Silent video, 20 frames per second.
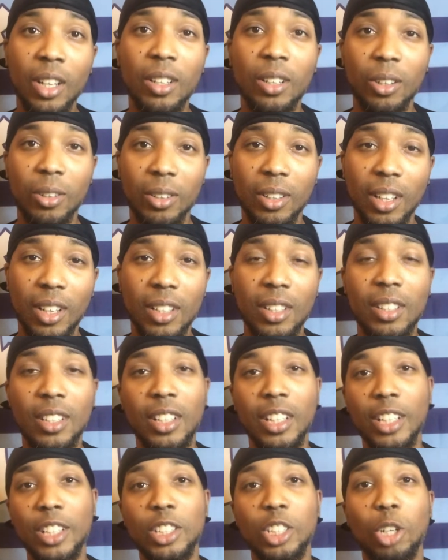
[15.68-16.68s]
Okay,
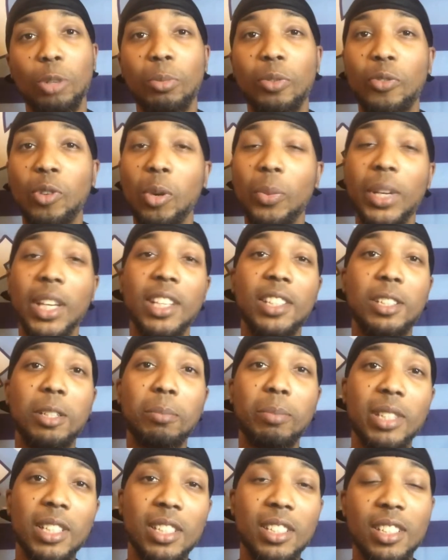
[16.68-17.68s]
so before we get into
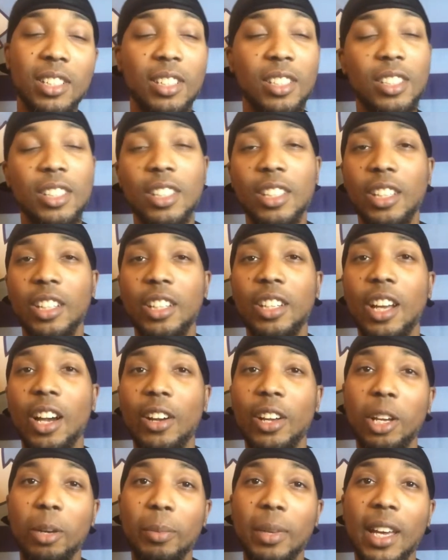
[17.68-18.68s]
business, can y'all
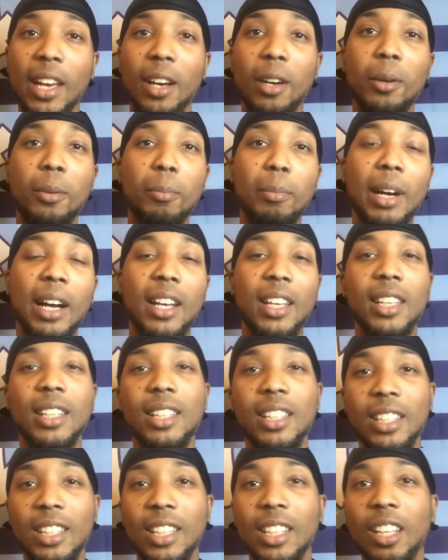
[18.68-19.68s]
help me out by
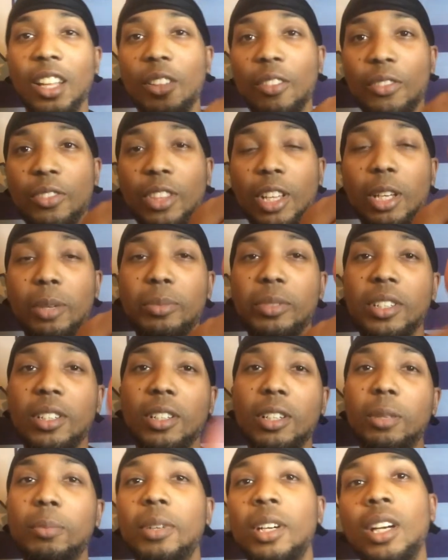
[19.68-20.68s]
hitting the thumbs
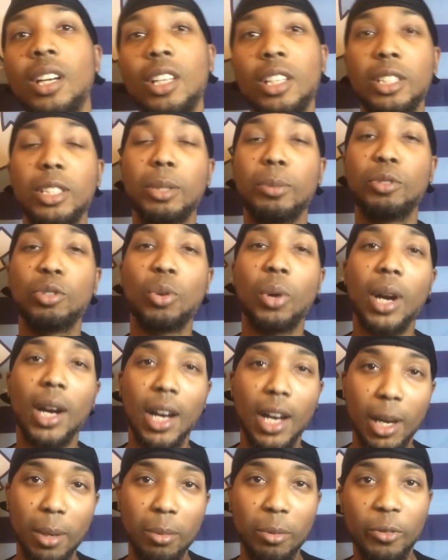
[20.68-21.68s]
up,
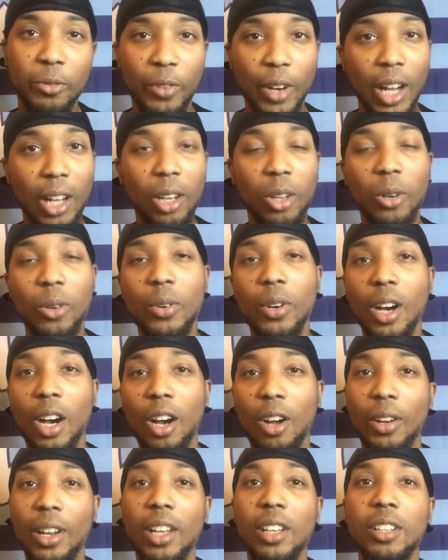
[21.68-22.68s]
subscribe, follow,
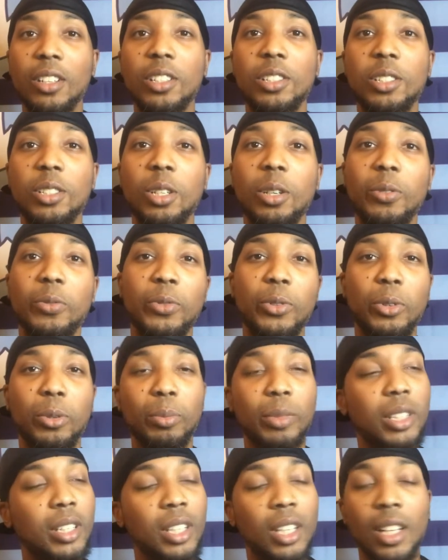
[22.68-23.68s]
all that good stuff for
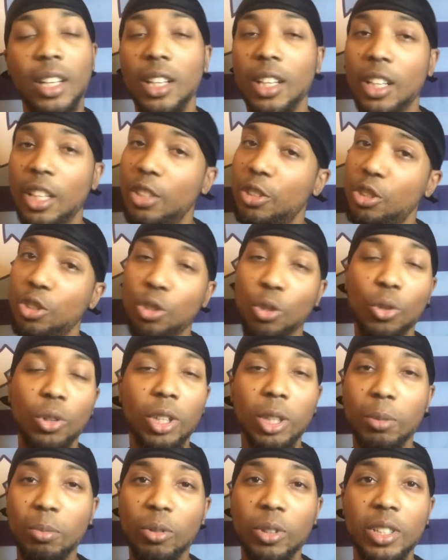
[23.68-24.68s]
me? I surely
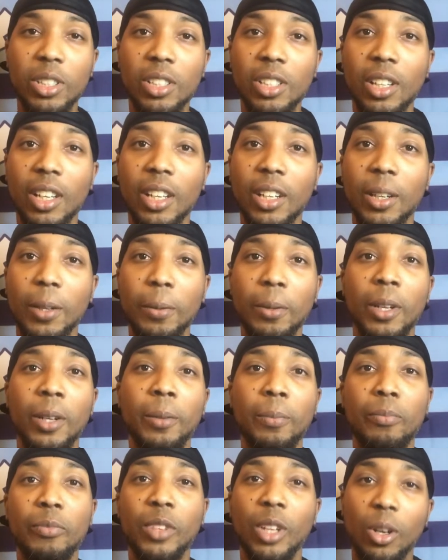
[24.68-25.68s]
appreciate it.
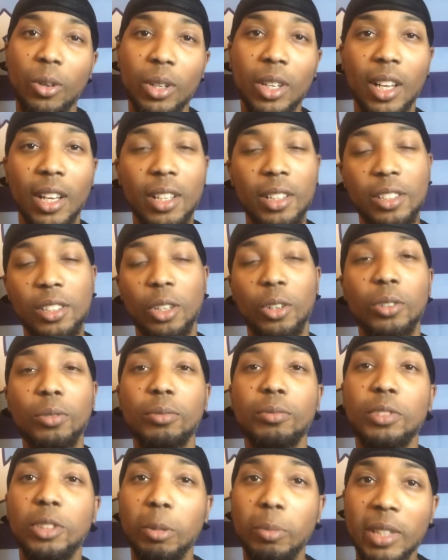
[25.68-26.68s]
Okay, so
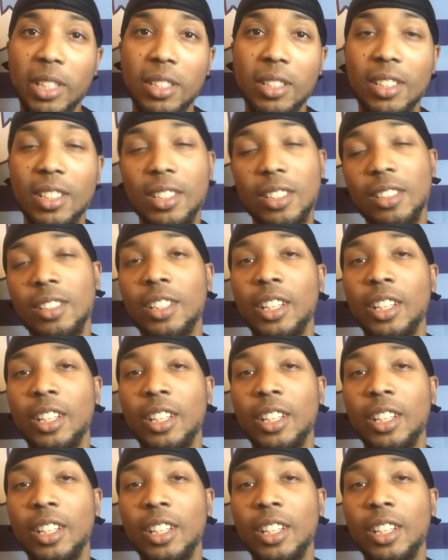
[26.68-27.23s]
to business.